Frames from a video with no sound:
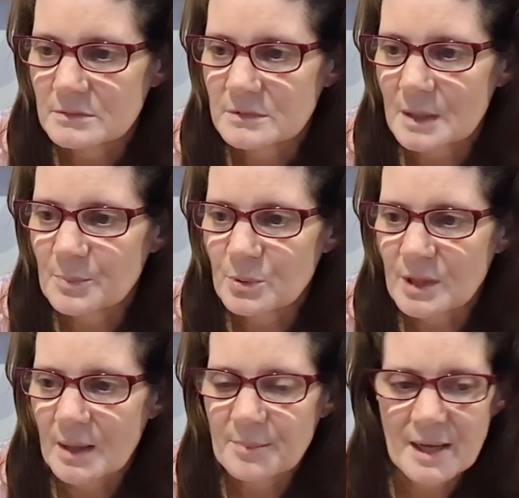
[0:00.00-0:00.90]
They book
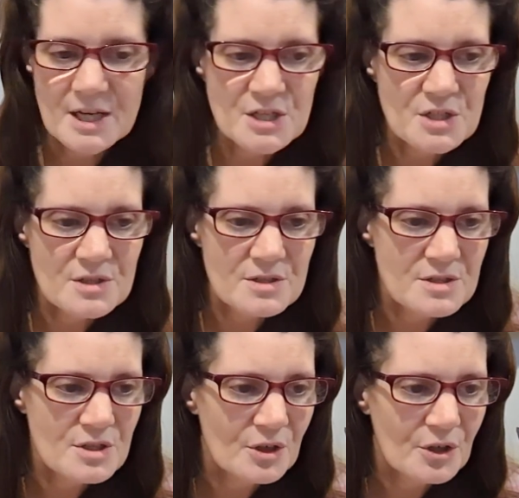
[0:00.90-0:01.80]
up patients,
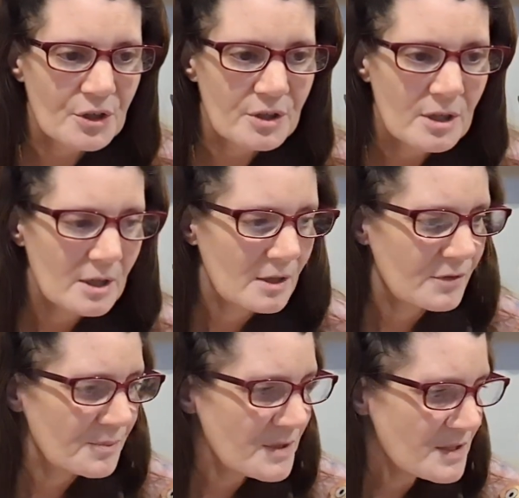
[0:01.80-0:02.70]
you know,
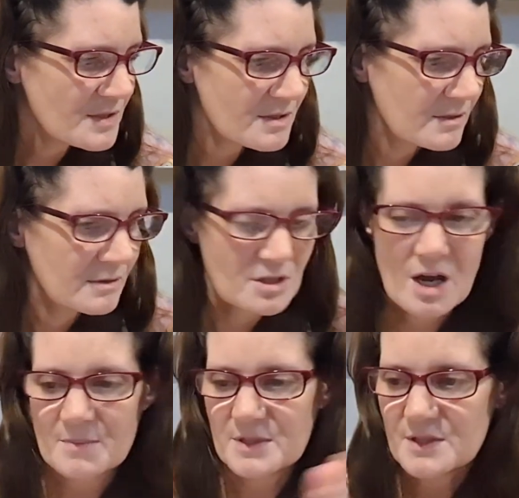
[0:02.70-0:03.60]
from this
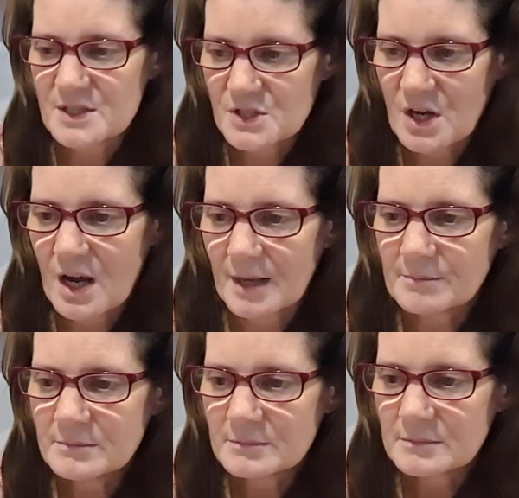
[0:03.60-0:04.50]
time to this
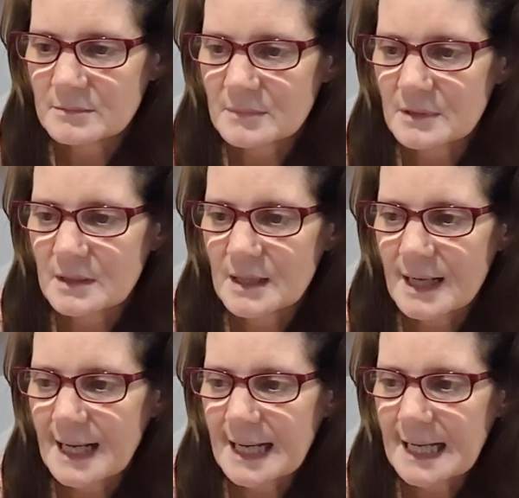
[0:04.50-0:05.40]
time,
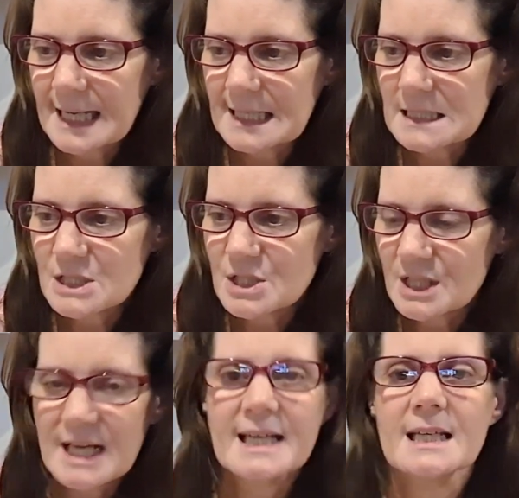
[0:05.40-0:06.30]
and you're
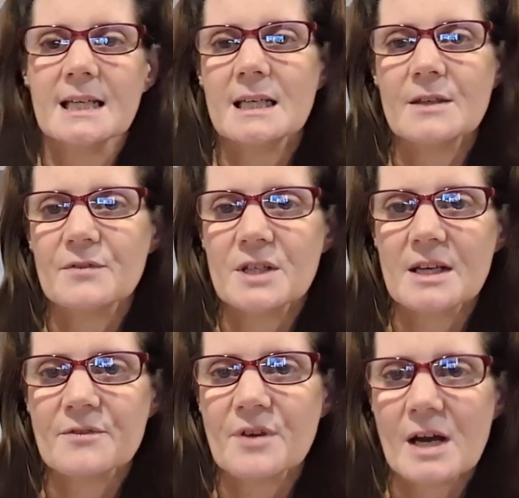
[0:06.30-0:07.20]
lucky if you
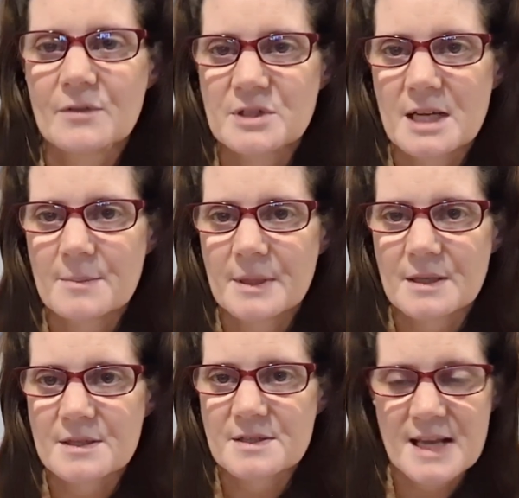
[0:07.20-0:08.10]
get 5 or 10
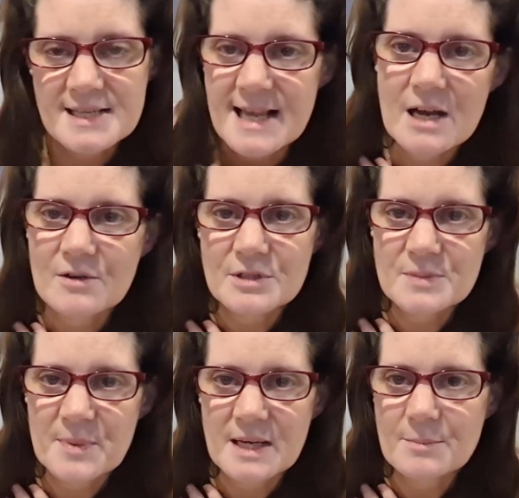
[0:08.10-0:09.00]
minutes. That's how it's
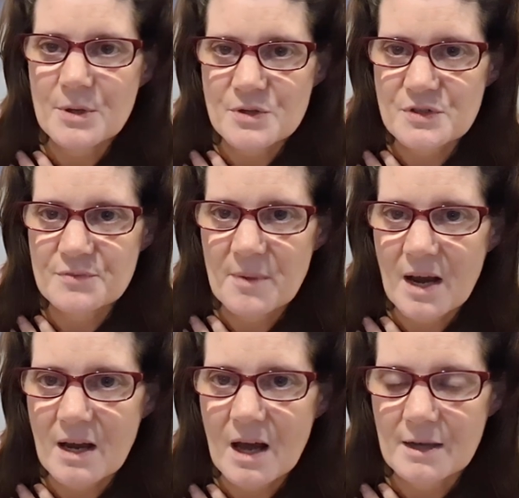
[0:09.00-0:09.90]
been most of my
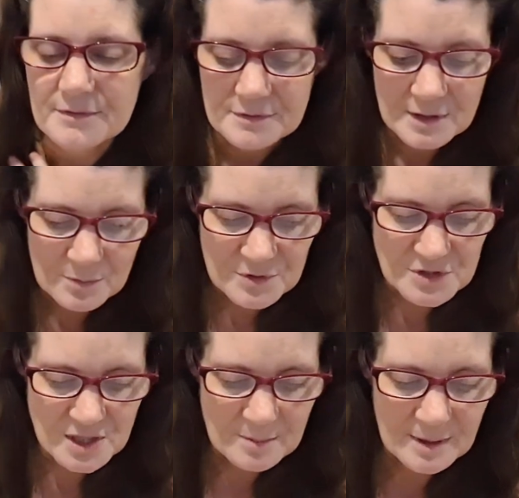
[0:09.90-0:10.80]
life with
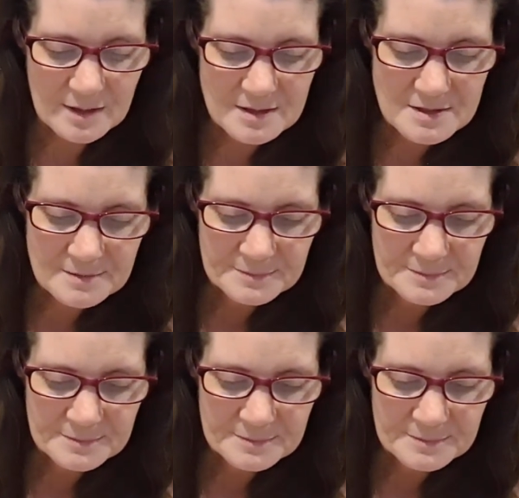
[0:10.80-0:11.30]
GPs.